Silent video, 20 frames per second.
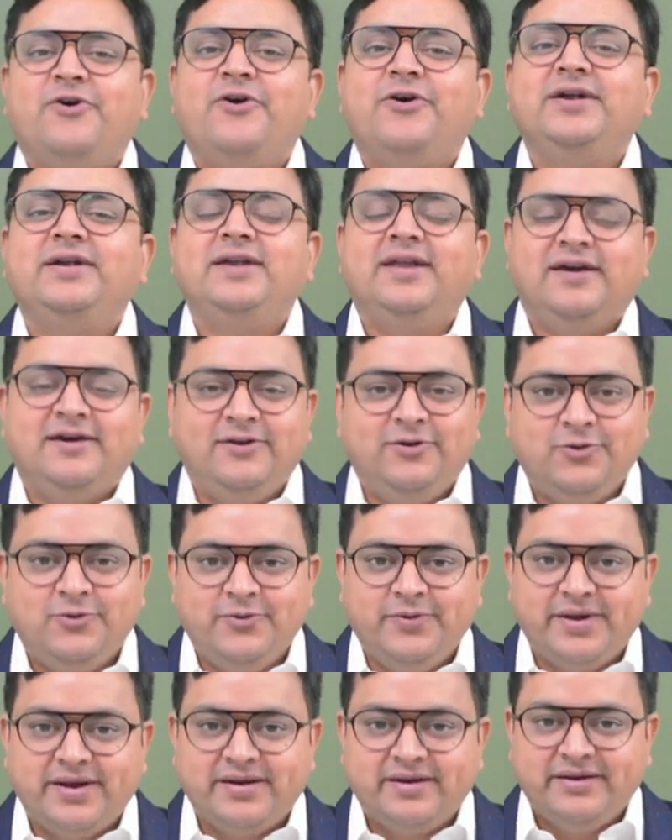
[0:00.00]
on
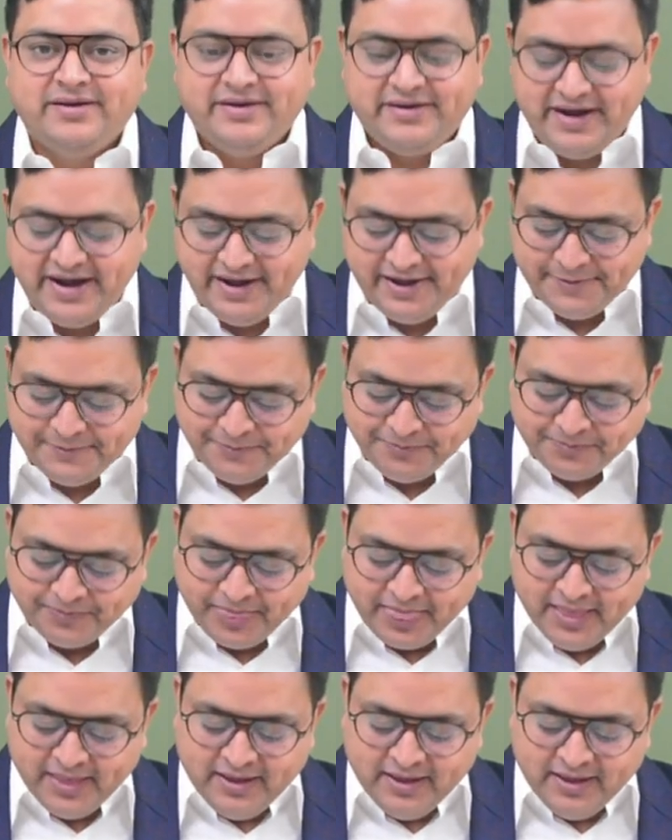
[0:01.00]
turnover, right?